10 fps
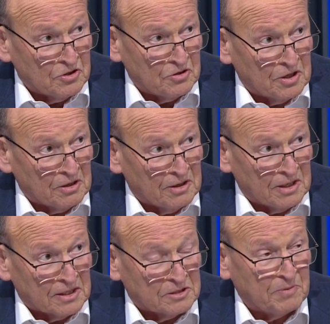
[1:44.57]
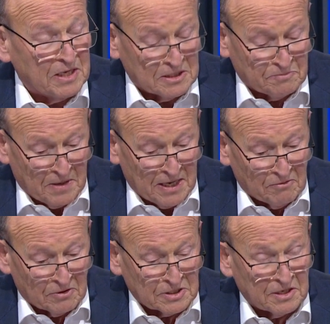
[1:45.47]
junior league, as big as
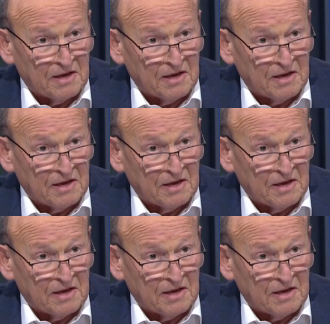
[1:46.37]
Penrith.